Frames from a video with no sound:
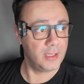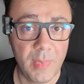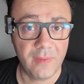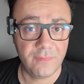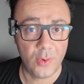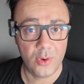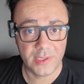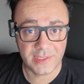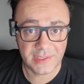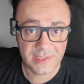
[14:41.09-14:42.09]
My
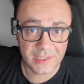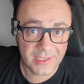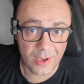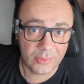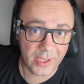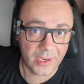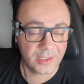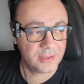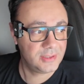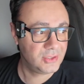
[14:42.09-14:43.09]
phone is still down
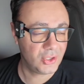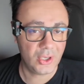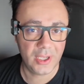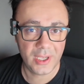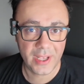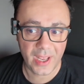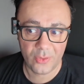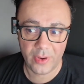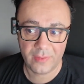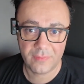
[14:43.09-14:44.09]
there, so I
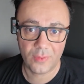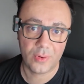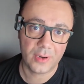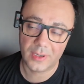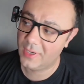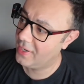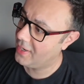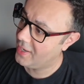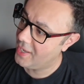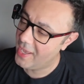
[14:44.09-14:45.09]
wait for
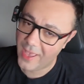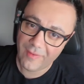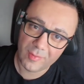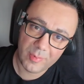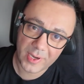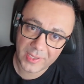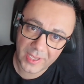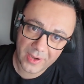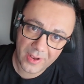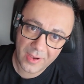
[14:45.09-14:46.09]
everybody to
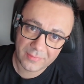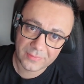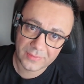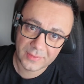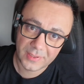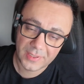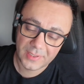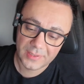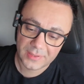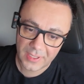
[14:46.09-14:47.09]
get off,
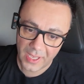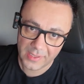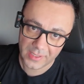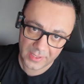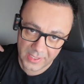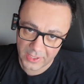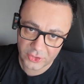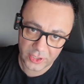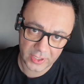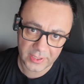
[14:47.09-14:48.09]
and then the
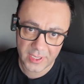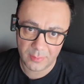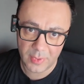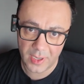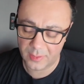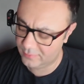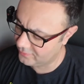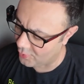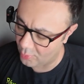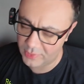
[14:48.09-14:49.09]
engineer to come out,
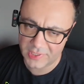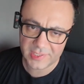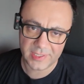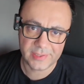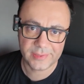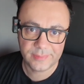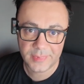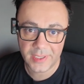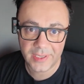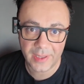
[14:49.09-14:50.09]
open the seats,
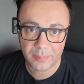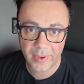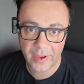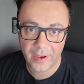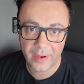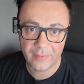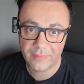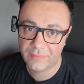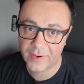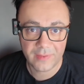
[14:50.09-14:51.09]
get my
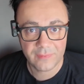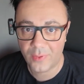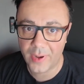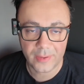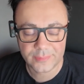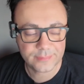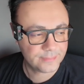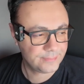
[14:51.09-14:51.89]
freaking phone out.